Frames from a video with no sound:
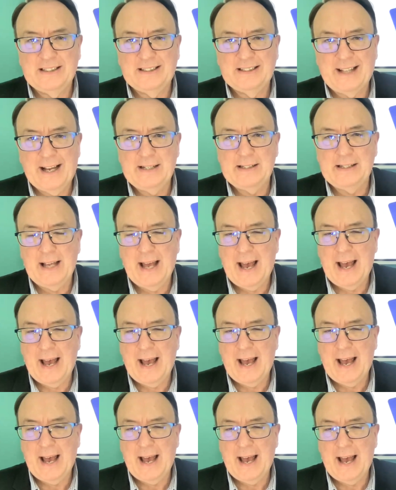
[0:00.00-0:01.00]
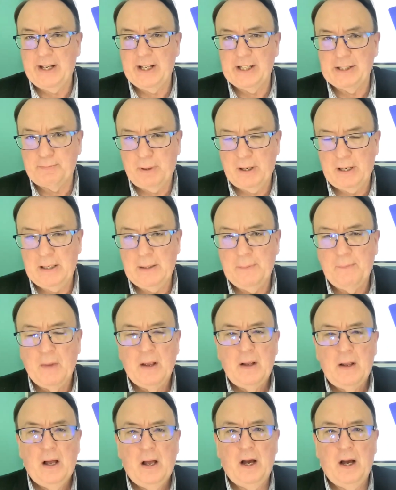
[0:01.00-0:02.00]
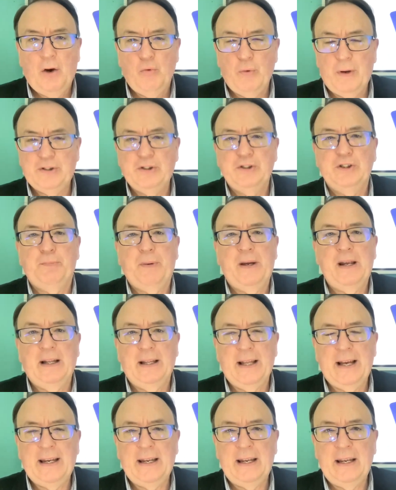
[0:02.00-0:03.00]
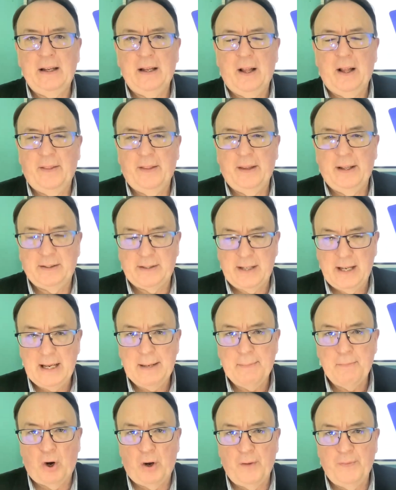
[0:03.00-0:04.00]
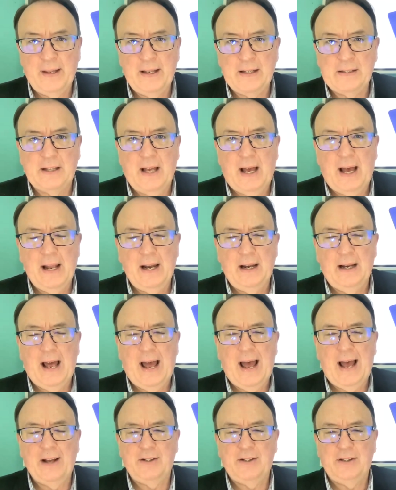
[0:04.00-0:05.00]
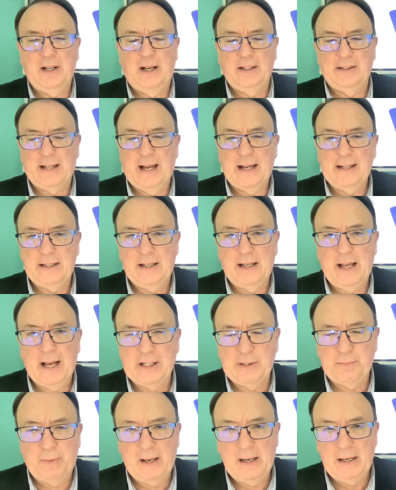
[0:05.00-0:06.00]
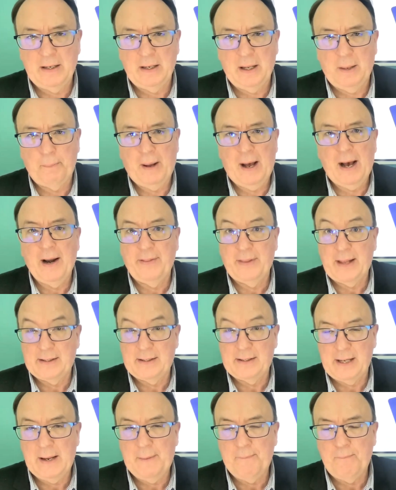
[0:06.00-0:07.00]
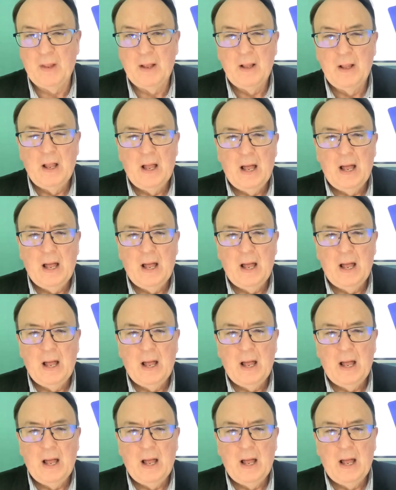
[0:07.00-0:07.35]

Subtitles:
Stacey Ashley, CSP. Russell's been leading the team on this, and Stacey has been part of that team.